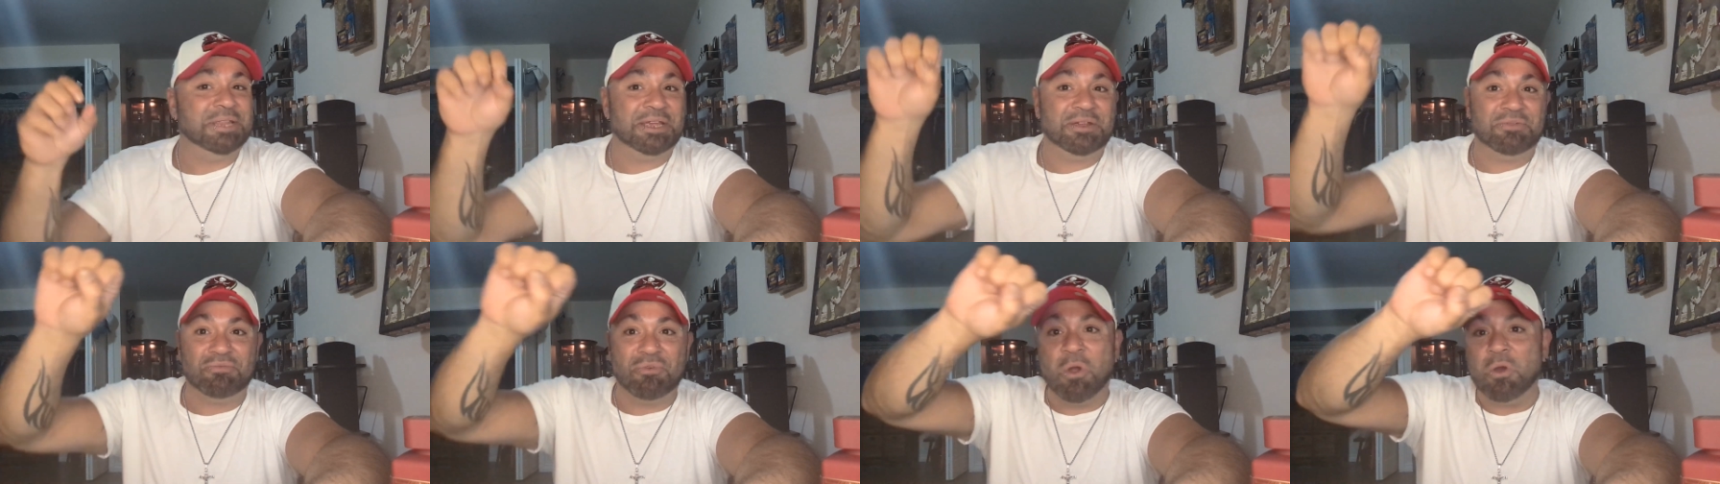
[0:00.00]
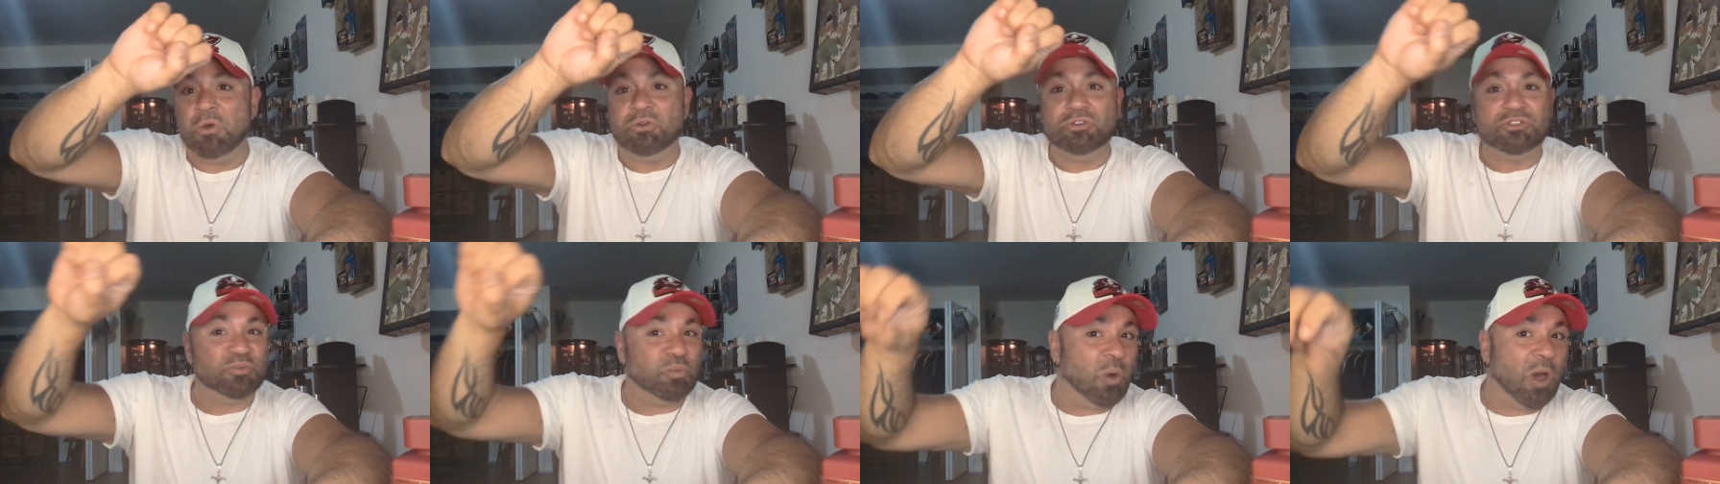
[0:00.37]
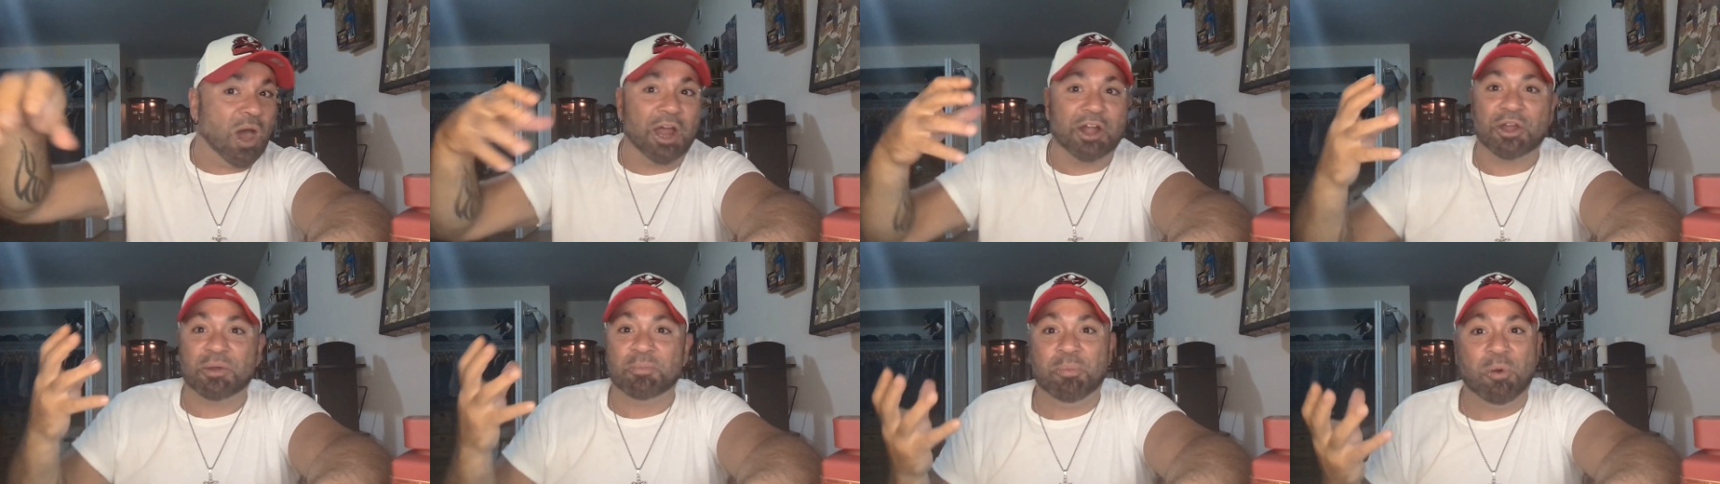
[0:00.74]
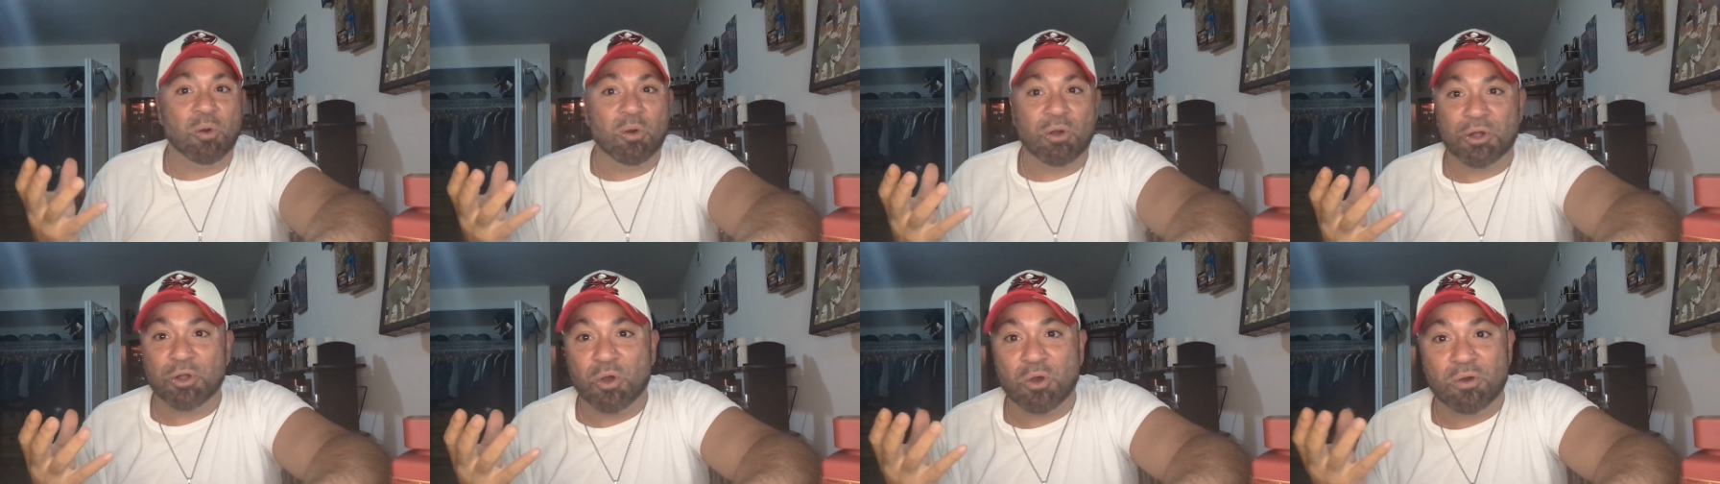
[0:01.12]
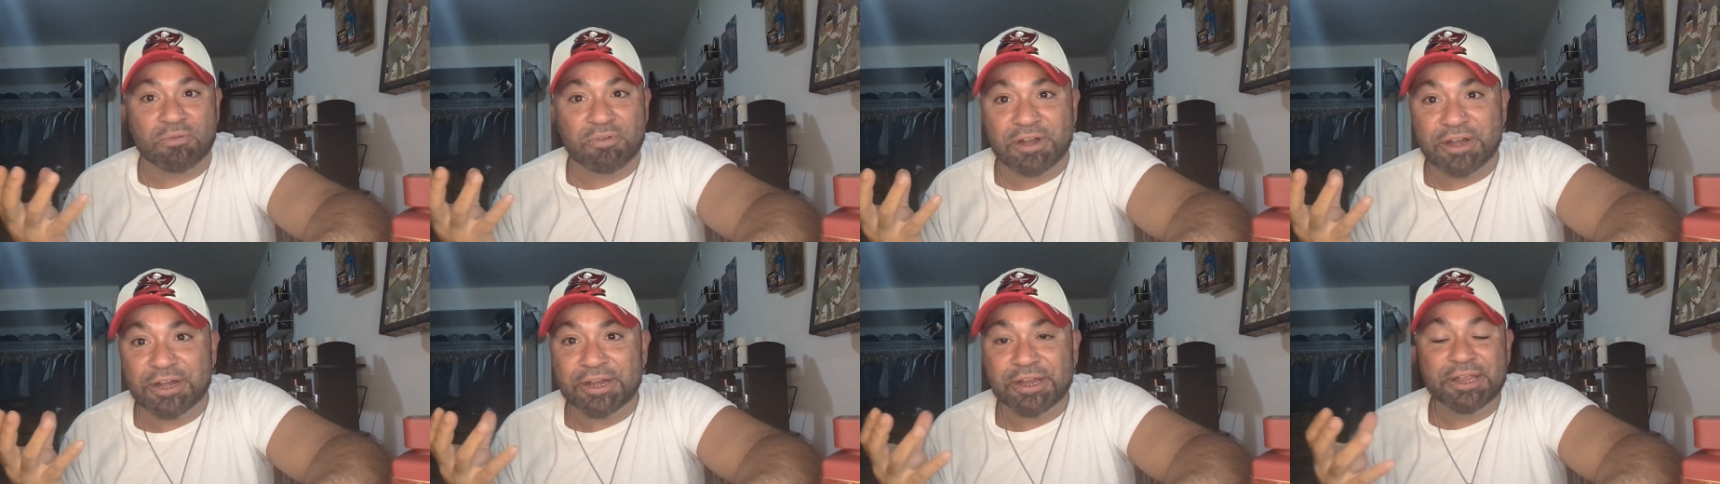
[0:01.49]
like rose water pouring
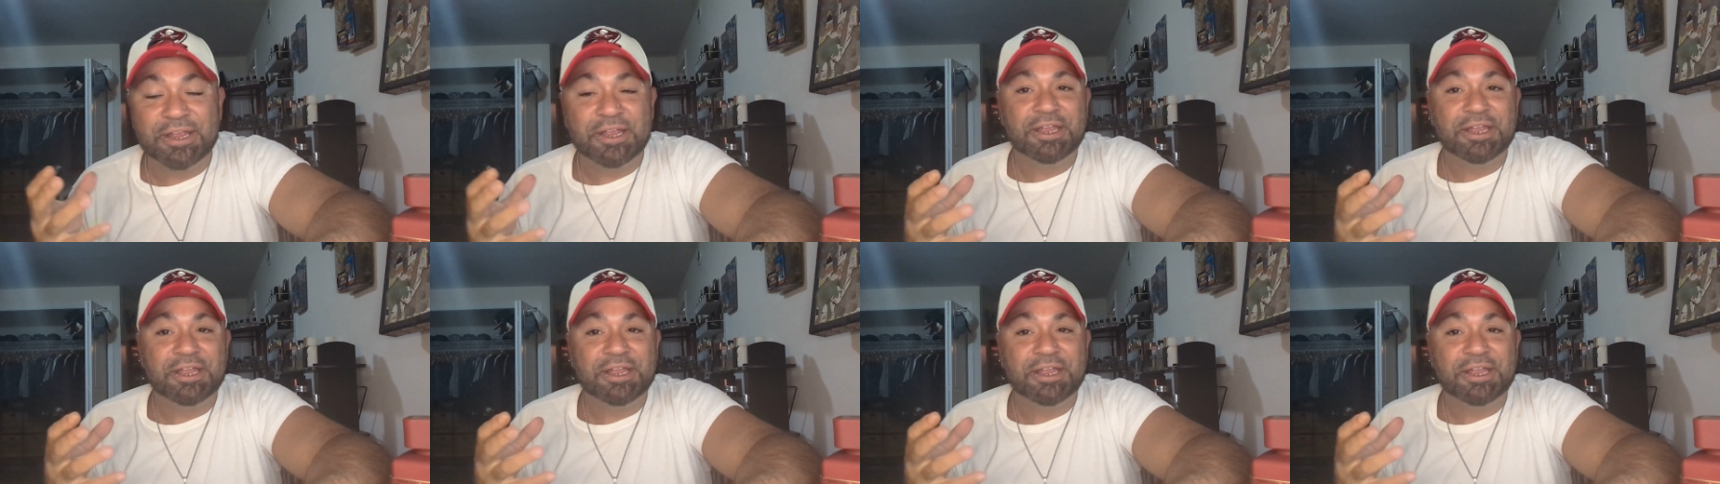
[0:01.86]
over it.